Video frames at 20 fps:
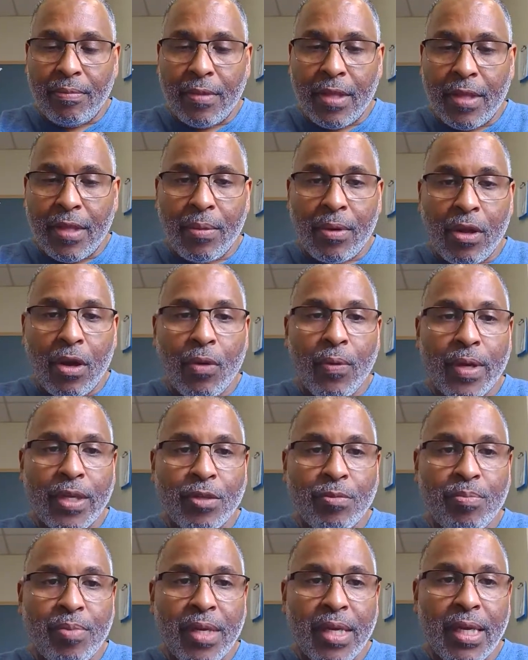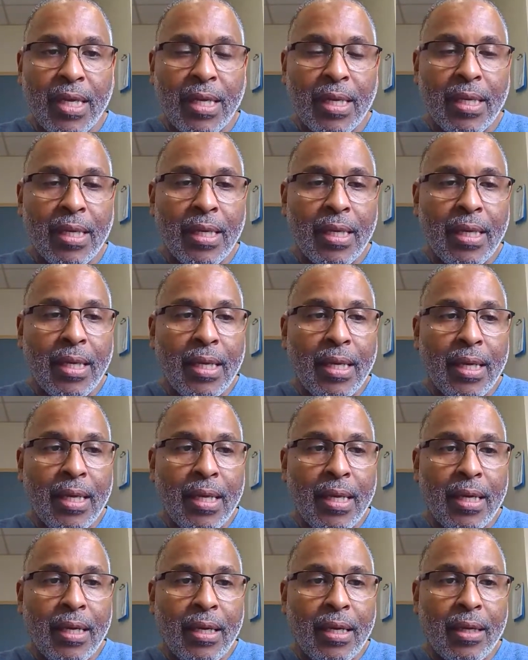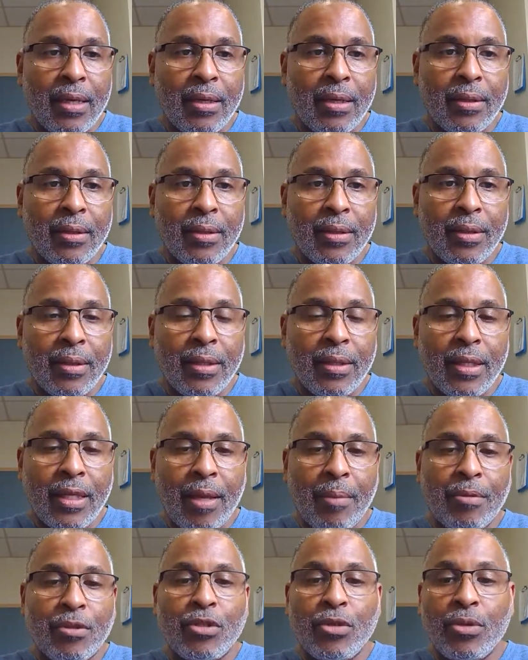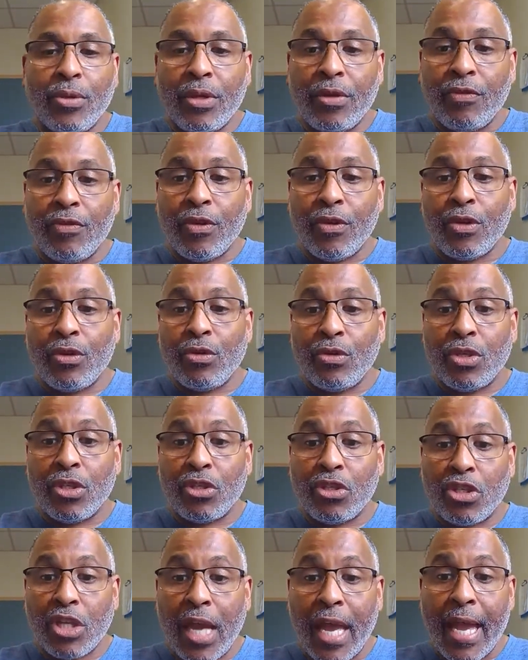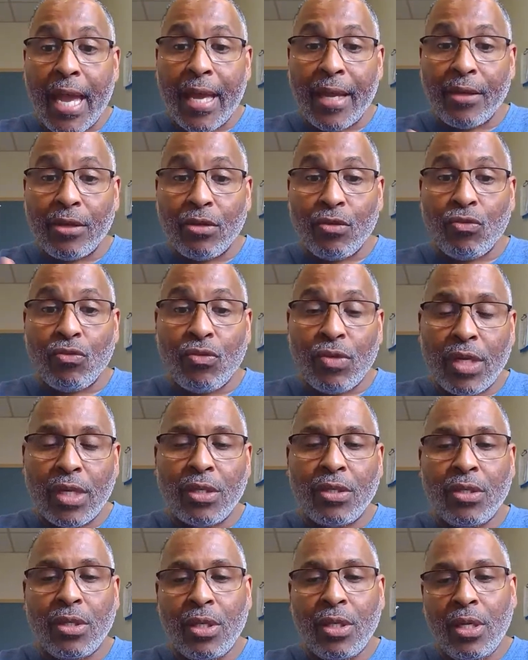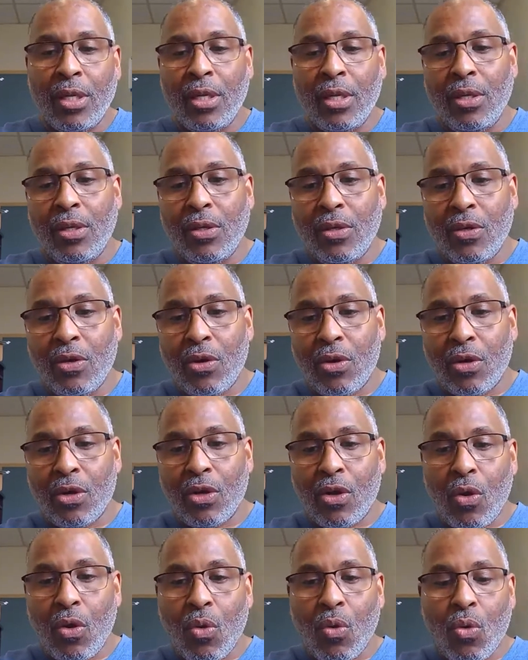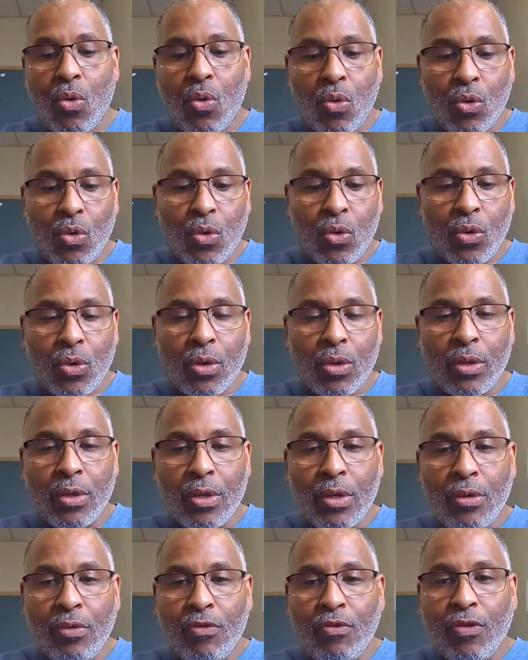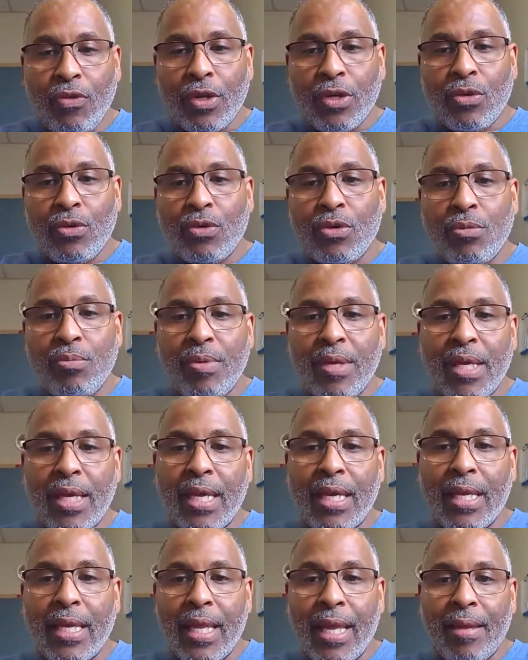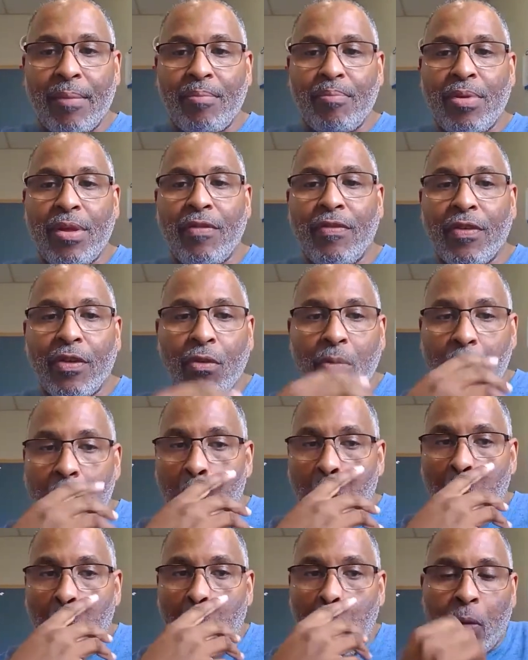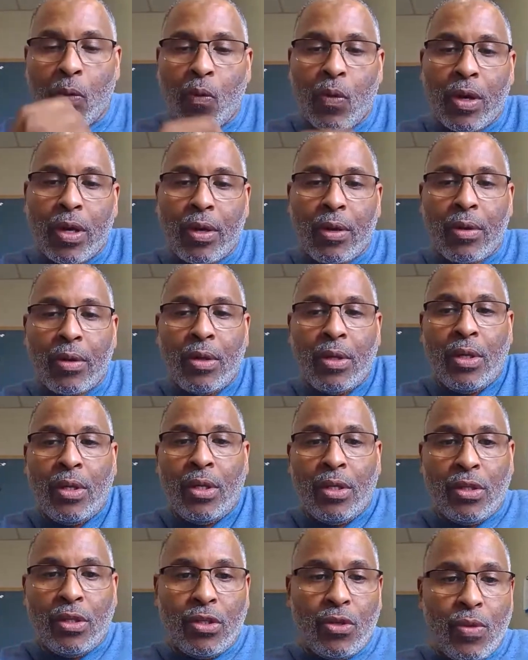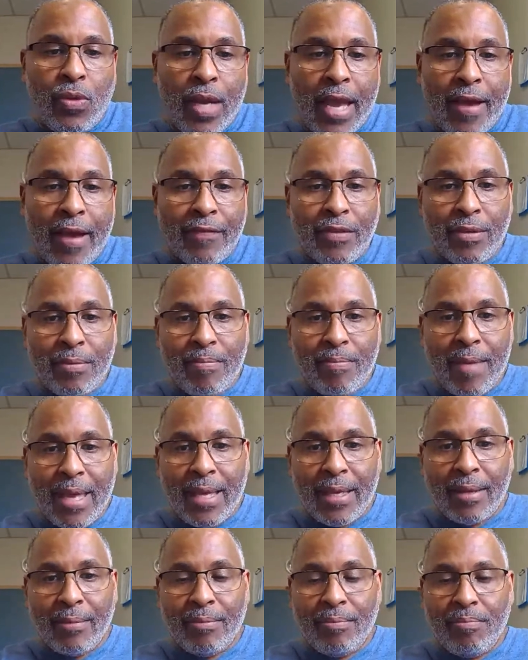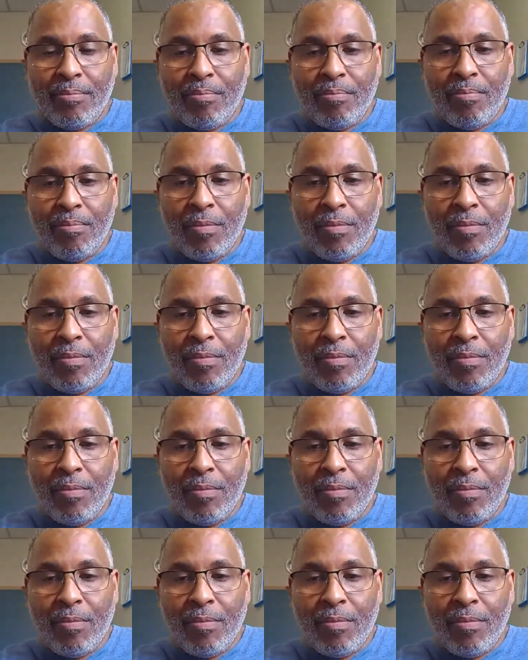There will always be an opportunity for you to shine, to reach your goal or for you to be in a pivotal moment where you have to make